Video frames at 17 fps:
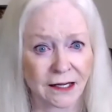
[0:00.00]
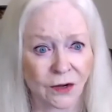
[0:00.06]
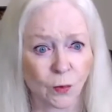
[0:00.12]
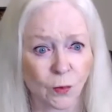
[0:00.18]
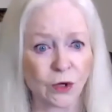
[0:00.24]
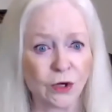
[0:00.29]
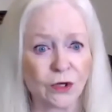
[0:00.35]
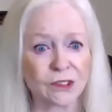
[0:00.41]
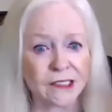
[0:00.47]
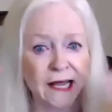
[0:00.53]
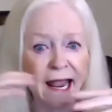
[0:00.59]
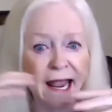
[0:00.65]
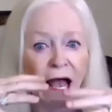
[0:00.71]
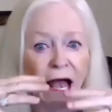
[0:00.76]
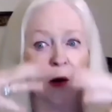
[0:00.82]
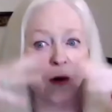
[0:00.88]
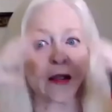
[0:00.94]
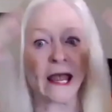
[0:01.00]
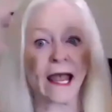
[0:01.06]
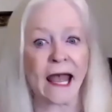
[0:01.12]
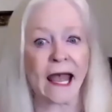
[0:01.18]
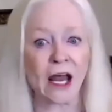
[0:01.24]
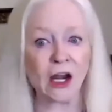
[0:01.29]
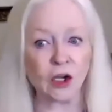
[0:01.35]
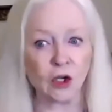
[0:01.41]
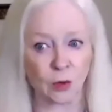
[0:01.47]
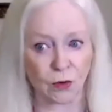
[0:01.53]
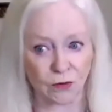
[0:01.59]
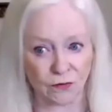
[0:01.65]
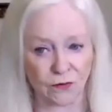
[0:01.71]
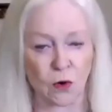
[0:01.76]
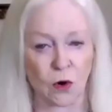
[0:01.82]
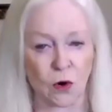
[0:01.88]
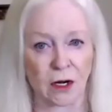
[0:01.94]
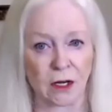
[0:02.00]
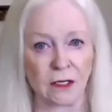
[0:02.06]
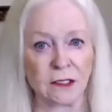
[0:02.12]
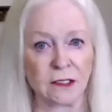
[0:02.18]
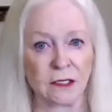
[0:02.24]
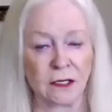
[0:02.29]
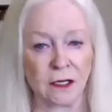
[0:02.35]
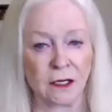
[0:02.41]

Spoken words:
When you say, how can you afford it?